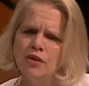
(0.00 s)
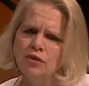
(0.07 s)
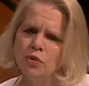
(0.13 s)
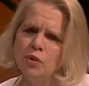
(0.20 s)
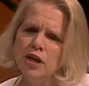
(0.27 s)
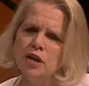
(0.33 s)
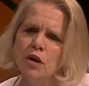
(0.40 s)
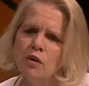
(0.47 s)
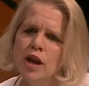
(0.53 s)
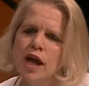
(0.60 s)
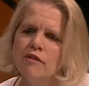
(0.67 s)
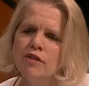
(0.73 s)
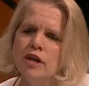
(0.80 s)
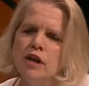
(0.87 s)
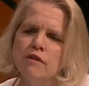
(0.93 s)
So we don't
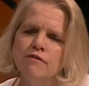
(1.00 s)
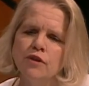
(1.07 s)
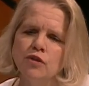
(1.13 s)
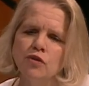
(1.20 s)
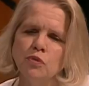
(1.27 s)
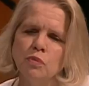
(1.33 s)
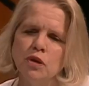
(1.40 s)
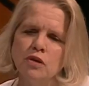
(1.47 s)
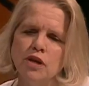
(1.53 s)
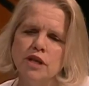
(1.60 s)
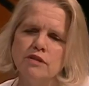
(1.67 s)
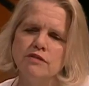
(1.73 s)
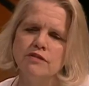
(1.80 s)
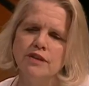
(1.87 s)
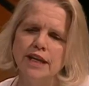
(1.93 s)
have enough
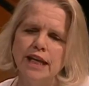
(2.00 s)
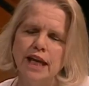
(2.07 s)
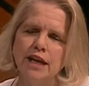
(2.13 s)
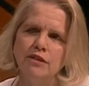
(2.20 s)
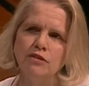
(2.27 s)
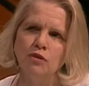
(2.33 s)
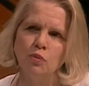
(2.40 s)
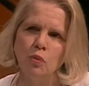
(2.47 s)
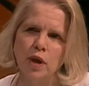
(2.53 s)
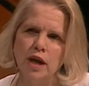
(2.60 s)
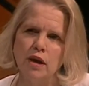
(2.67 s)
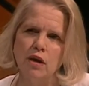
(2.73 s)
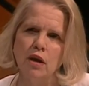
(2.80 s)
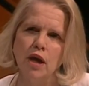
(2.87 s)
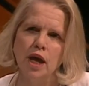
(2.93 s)
experience to get to
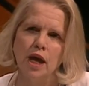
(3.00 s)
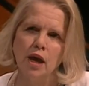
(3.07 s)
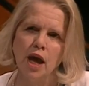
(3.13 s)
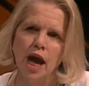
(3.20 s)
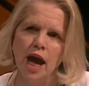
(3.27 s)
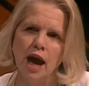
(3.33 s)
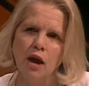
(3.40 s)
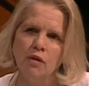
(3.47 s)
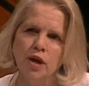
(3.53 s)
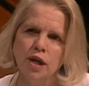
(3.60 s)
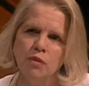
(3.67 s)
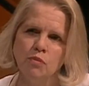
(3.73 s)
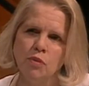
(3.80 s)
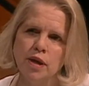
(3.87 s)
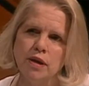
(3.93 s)
where, how
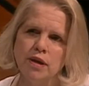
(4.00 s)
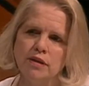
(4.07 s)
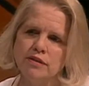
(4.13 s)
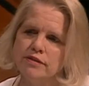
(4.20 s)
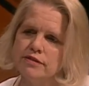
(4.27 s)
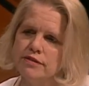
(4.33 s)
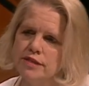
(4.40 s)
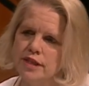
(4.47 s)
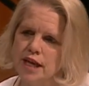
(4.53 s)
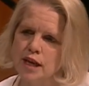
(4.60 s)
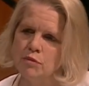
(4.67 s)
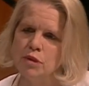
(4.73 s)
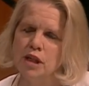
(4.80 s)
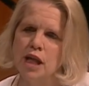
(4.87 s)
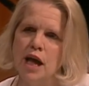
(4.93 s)
can we
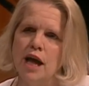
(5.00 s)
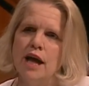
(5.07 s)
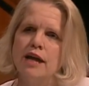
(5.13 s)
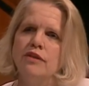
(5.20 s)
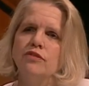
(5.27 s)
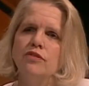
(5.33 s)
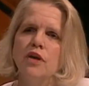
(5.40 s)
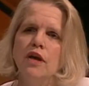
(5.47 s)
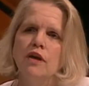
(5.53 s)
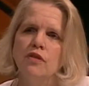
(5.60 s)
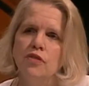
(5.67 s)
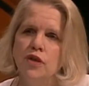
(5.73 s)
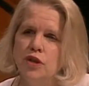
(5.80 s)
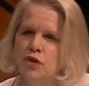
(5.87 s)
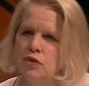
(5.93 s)
stabilize
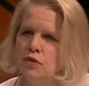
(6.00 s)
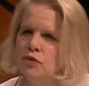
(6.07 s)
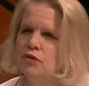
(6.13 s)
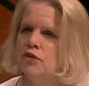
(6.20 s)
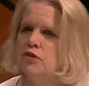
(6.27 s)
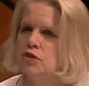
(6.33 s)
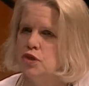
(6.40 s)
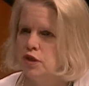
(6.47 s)
the usage